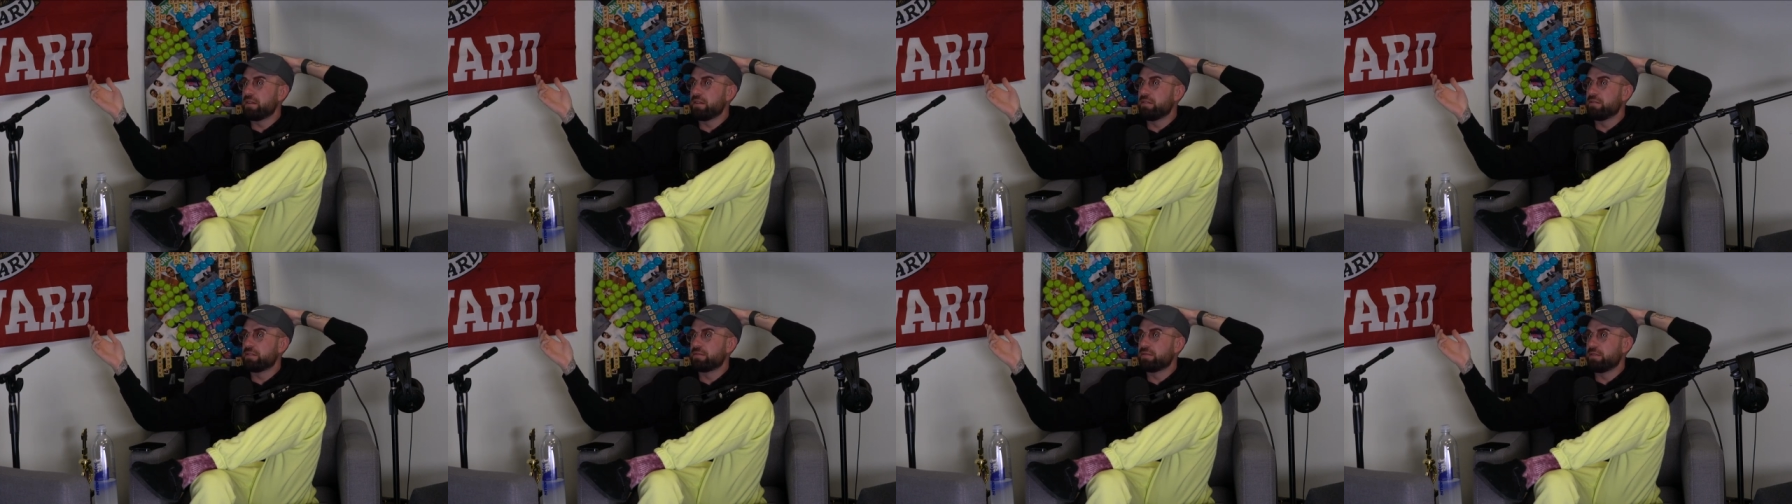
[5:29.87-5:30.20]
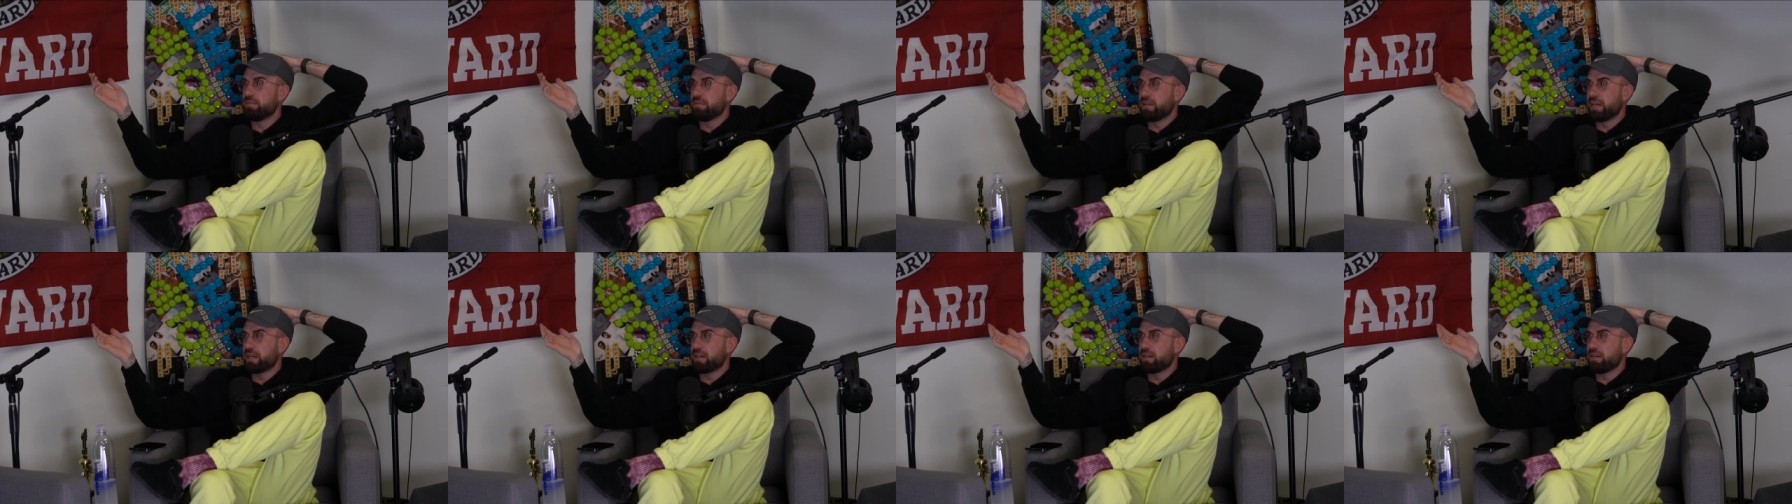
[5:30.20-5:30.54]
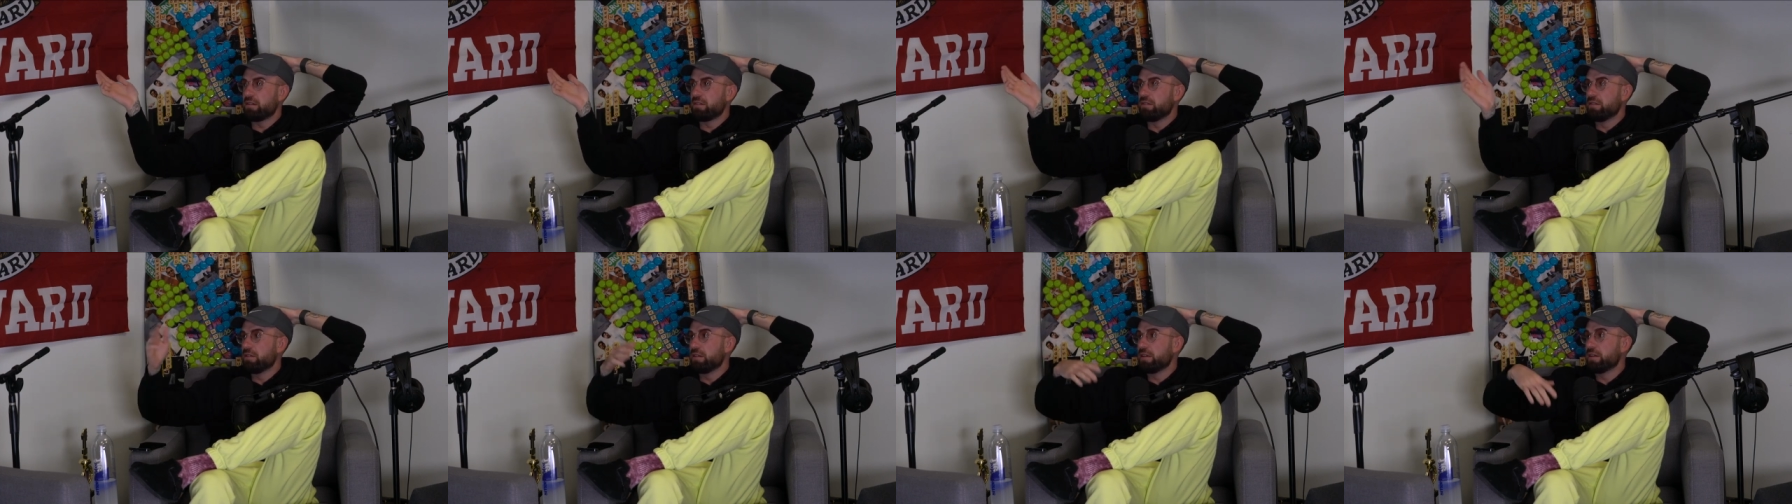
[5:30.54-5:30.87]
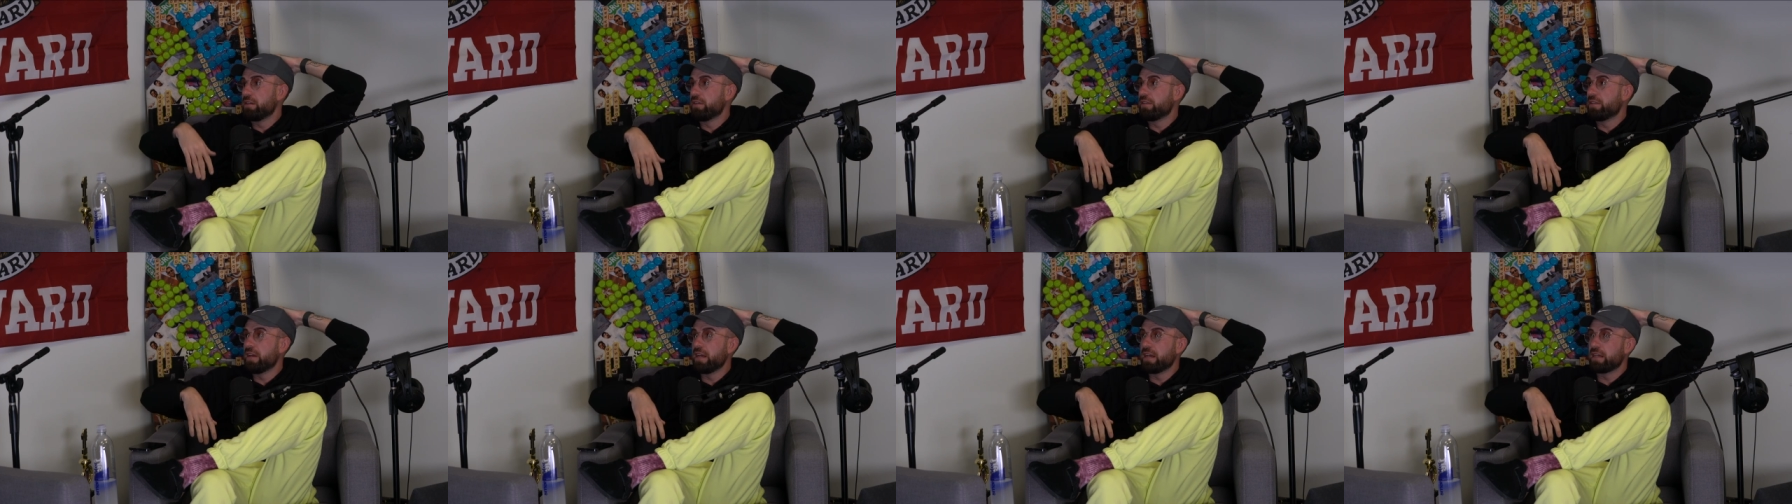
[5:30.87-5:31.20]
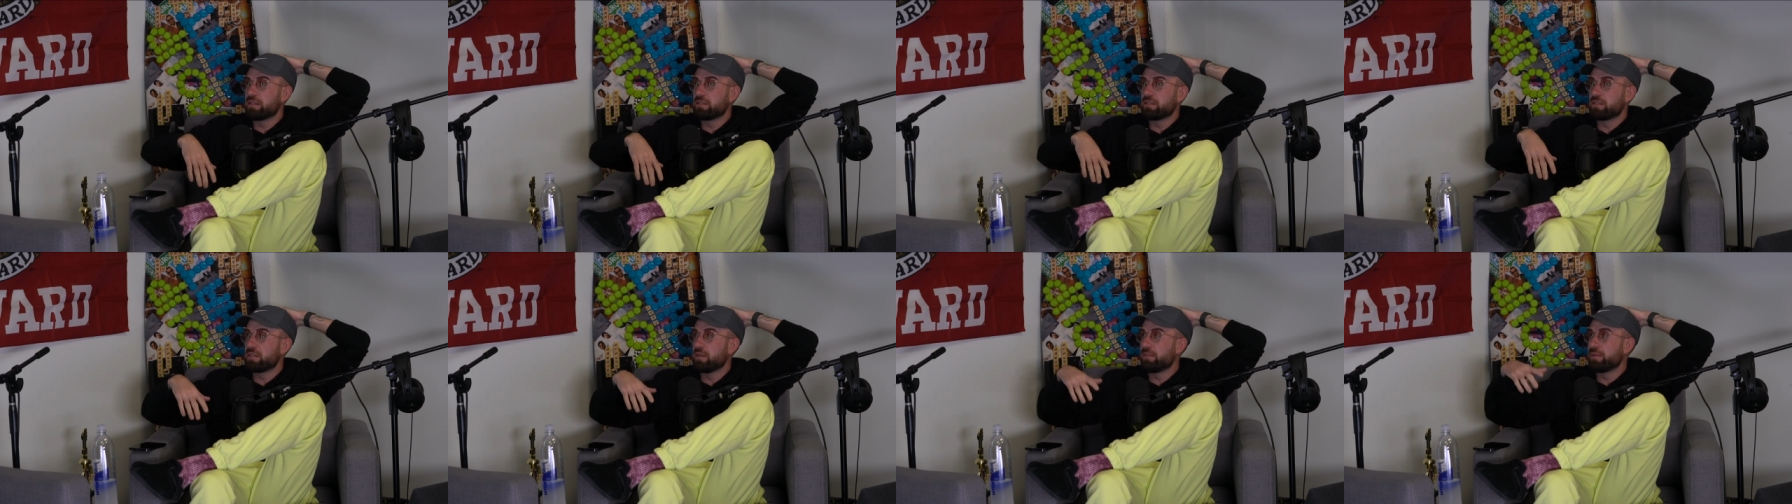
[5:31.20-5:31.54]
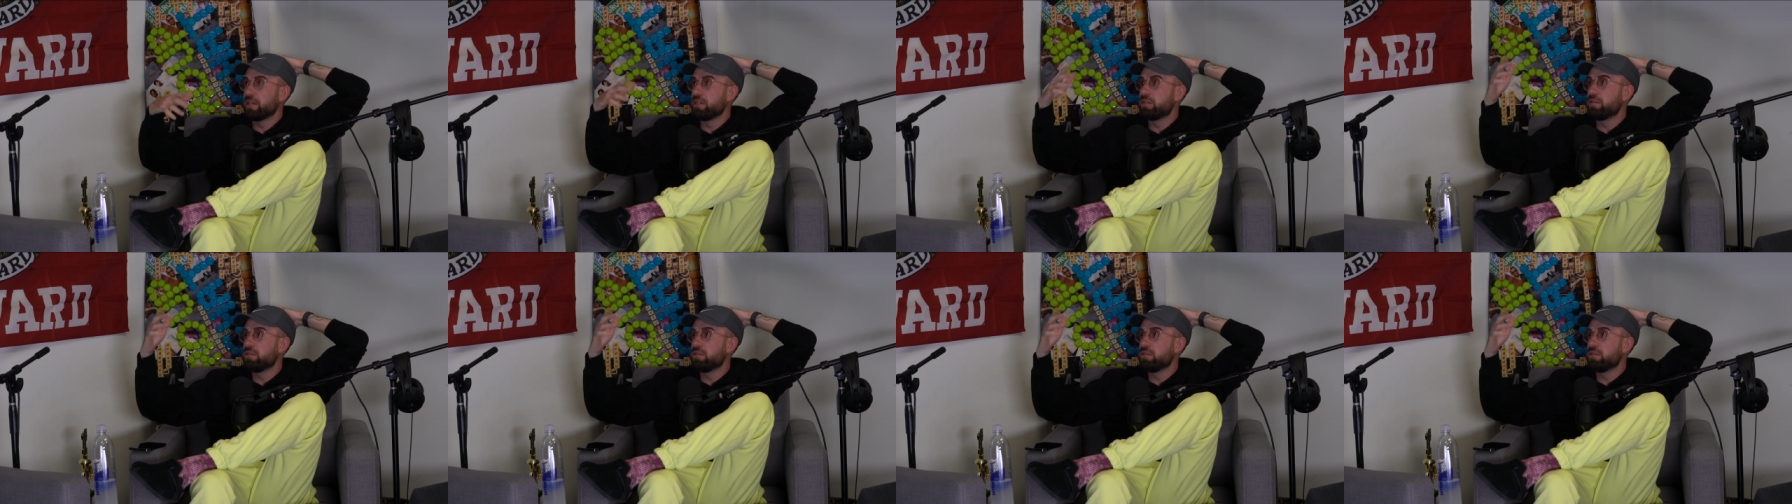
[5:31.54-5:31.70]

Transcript: It was from like earlier things or something in